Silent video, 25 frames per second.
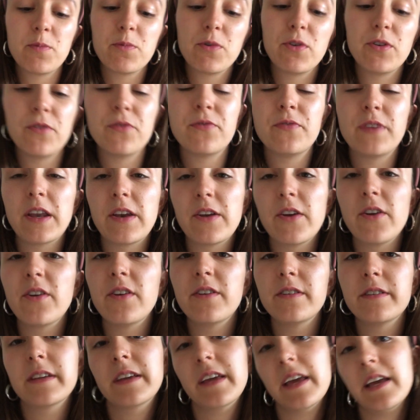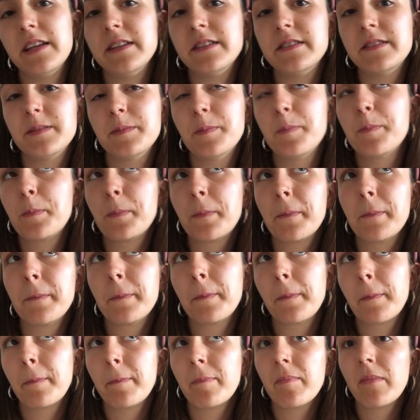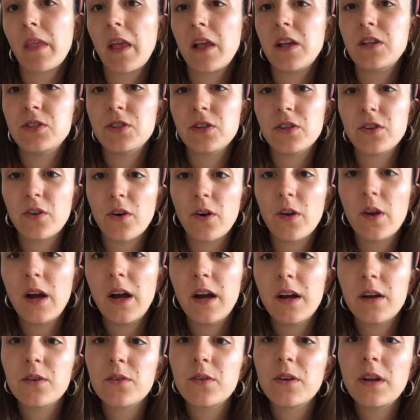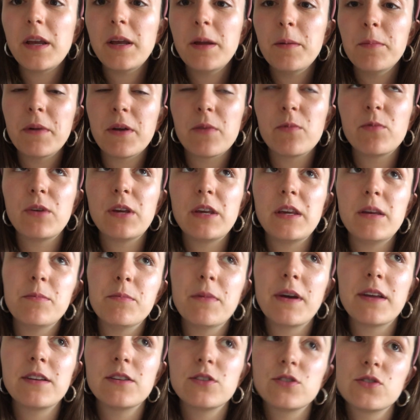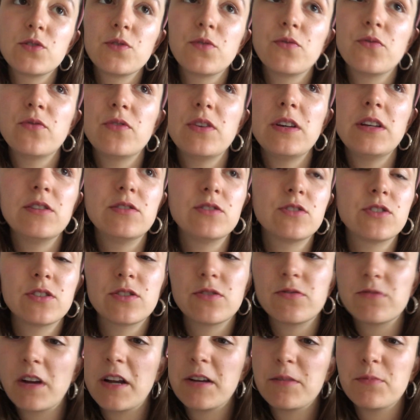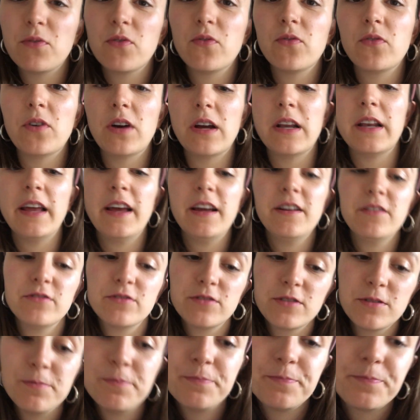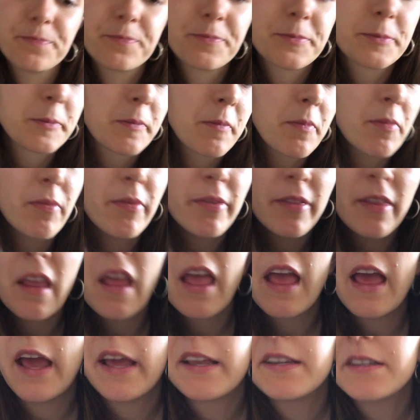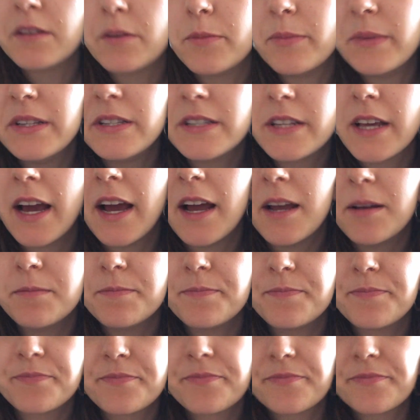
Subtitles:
could have fed her in case she got hungry, but we managed to feed just right before I left. And in the meantime,